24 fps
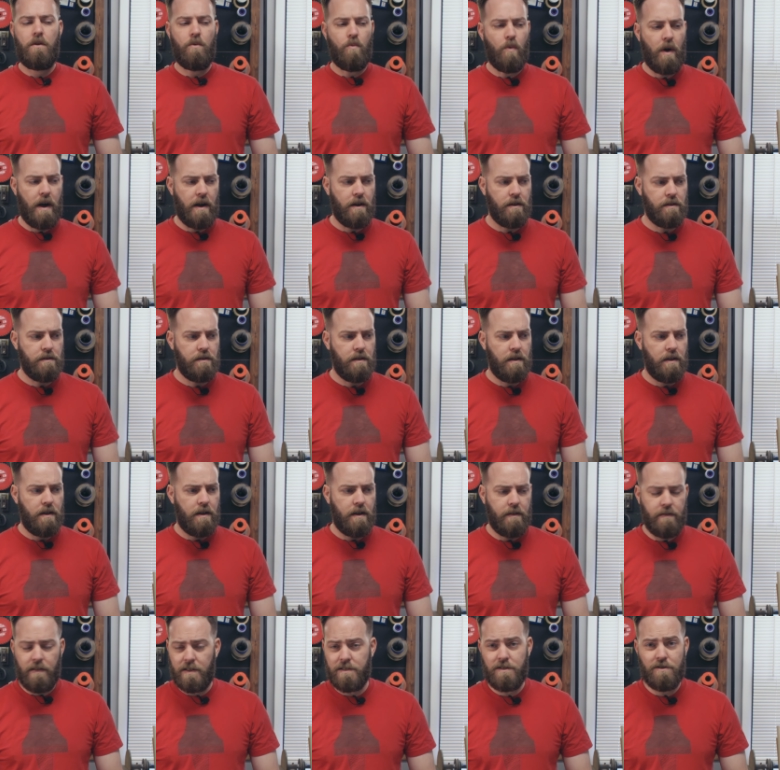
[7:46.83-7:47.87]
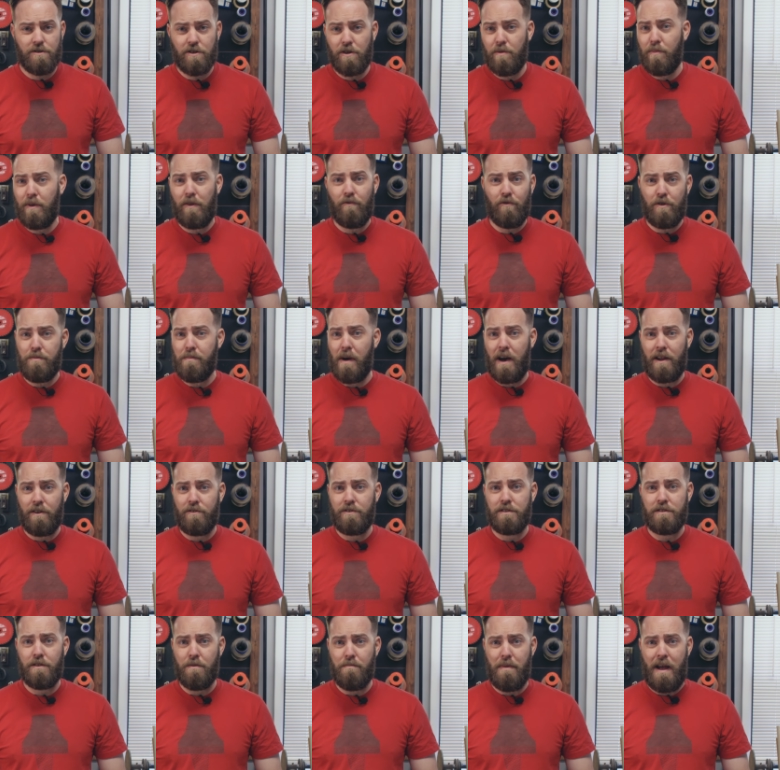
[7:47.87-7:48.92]
Well, unless they're going to be
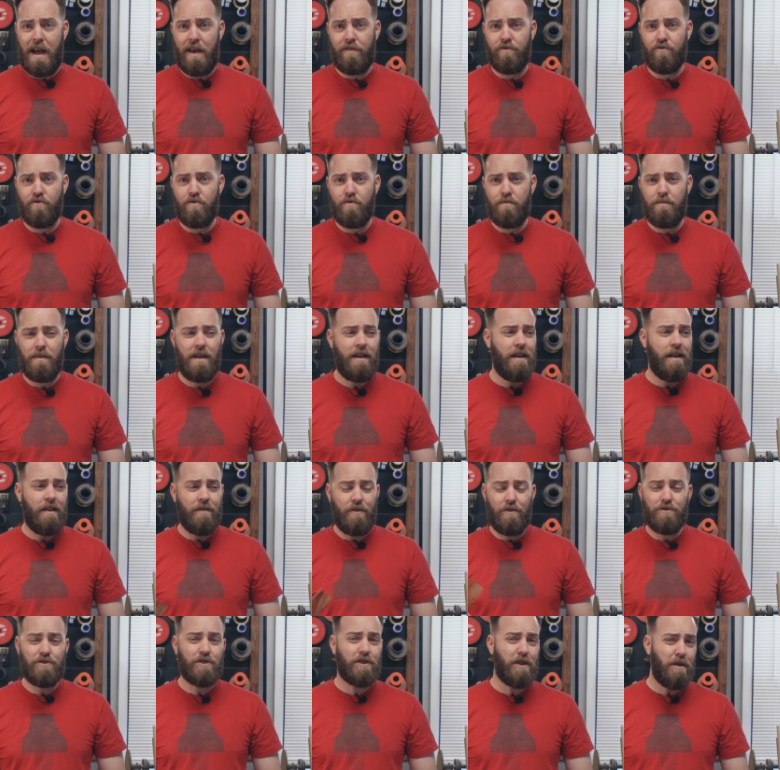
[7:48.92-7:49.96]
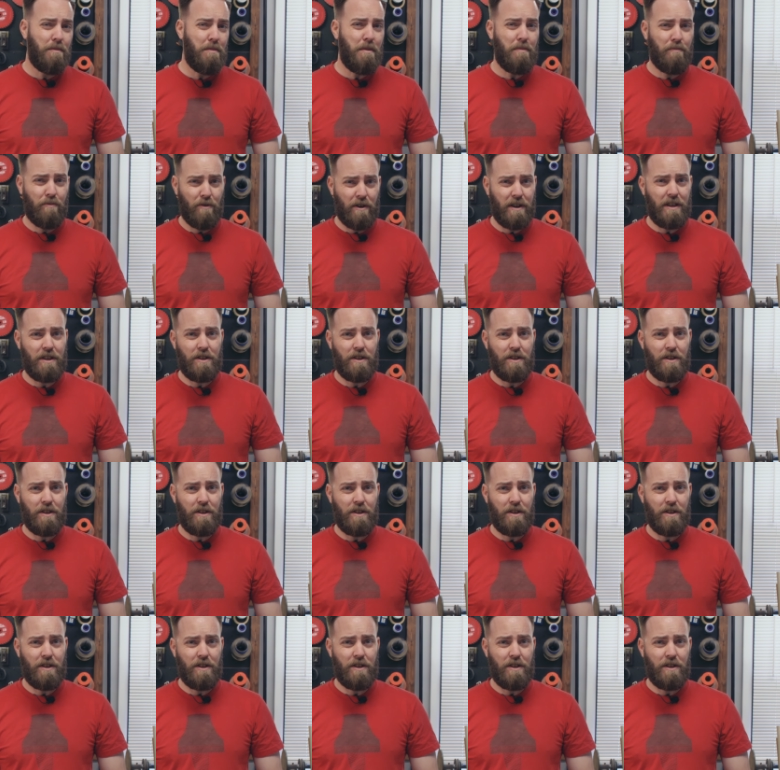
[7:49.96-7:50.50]
remodeling their bathroom, those are going to be pretty